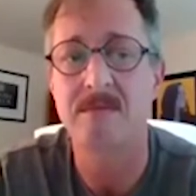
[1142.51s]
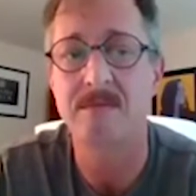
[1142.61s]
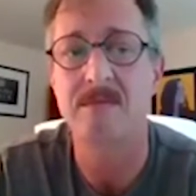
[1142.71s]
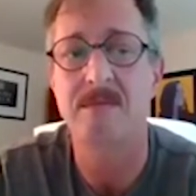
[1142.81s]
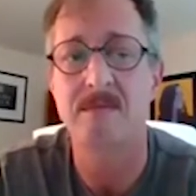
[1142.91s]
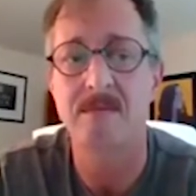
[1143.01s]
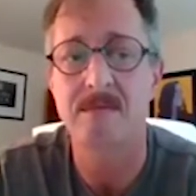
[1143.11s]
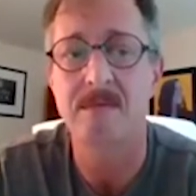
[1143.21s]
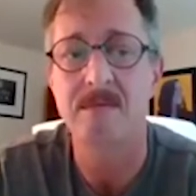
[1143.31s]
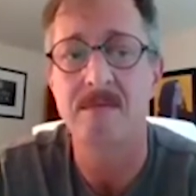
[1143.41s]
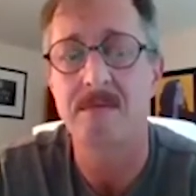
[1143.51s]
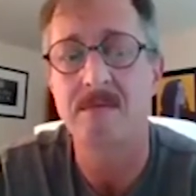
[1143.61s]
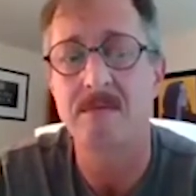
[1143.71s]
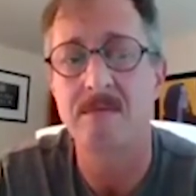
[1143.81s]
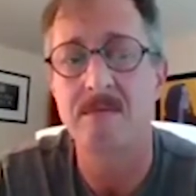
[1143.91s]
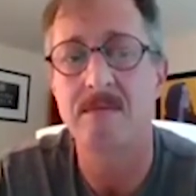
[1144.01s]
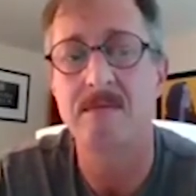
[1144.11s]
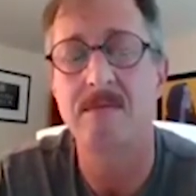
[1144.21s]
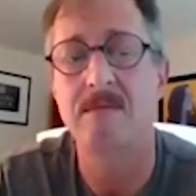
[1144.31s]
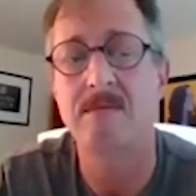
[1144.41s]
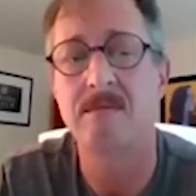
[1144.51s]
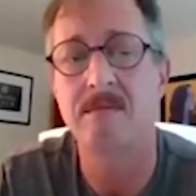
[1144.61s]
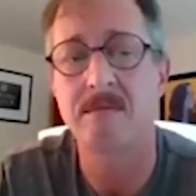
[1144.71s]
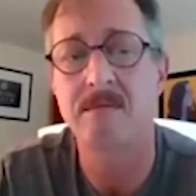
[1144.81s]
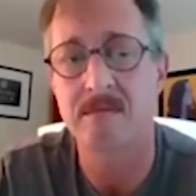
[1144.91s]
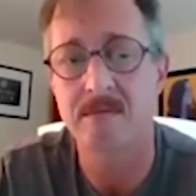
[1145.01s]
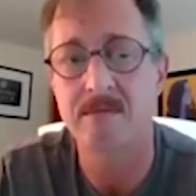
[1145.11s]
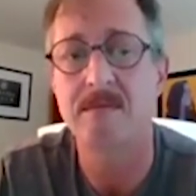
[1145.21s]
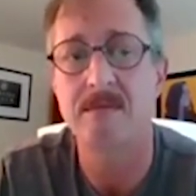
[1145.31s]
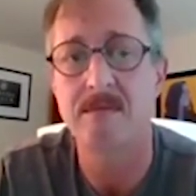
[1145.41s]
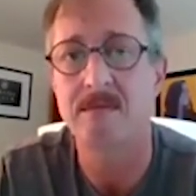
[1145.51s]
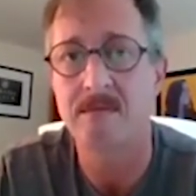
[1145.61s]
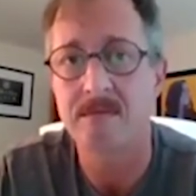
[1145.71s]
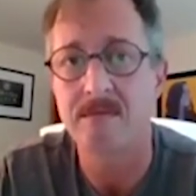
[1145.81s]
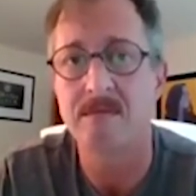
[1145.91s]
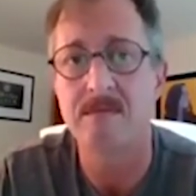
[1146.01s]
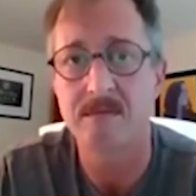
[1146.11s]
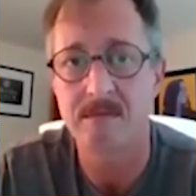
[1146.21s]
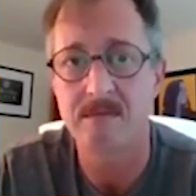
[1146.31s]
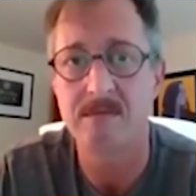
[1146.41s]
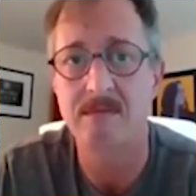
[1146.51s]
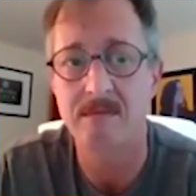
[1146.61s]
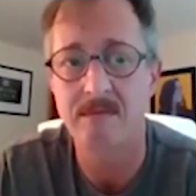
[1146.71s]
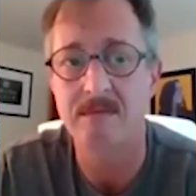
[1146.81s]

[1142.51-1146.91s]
This person isn't speaking.